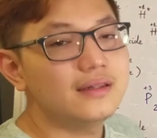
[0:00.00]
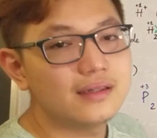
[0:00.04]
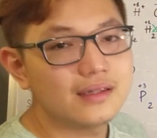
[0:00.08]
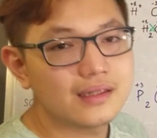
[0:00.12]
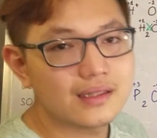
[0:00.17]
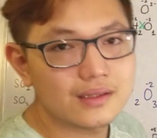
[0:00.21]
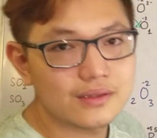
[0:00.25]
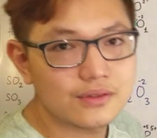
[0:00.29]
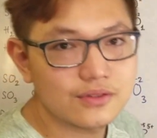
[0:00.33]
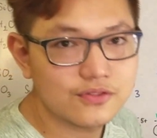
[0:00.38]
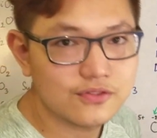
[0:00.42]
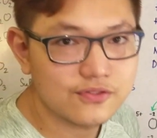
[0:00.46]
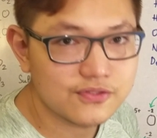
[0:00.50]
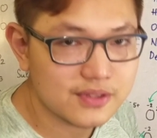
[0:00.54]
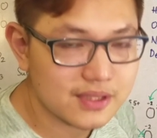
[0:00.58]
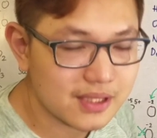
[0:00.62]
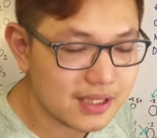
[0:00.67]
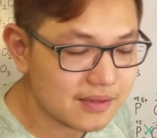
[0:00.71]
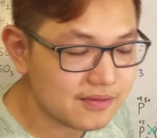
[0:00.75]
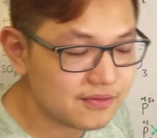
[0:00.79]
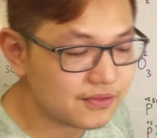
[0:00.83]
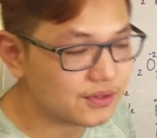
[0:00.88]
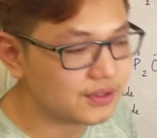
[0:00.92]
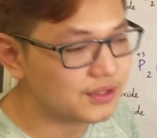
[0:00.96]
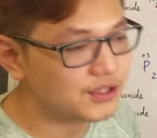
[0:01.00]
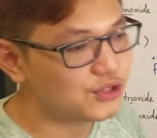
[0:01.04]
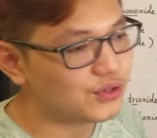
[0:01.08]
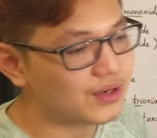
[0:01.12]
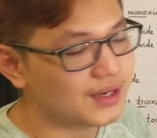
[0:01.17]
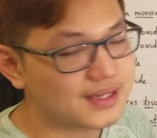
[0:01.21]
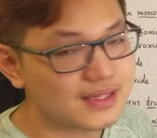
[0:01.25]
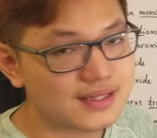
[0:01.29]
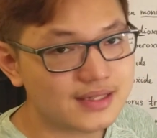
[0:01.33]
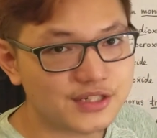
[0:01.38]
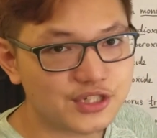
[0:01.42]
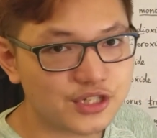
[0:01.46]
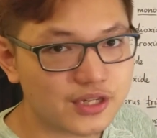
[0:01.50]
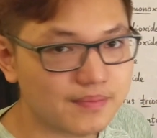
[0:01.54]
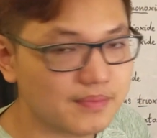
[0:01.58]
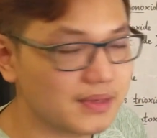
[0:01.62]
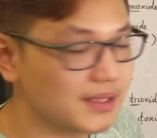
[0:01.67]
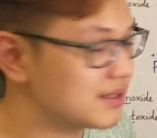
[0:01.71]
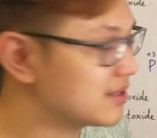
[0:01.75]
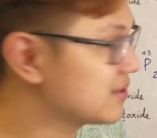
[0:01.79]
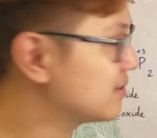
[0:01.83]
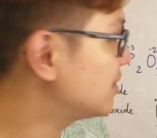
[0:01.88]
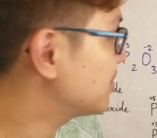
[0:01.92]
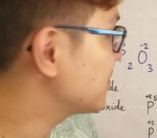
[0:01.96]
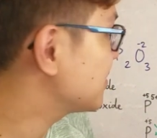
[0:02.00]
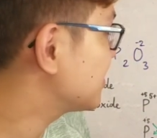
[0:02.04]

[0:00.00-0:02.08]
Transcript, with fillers: now time for the transition metal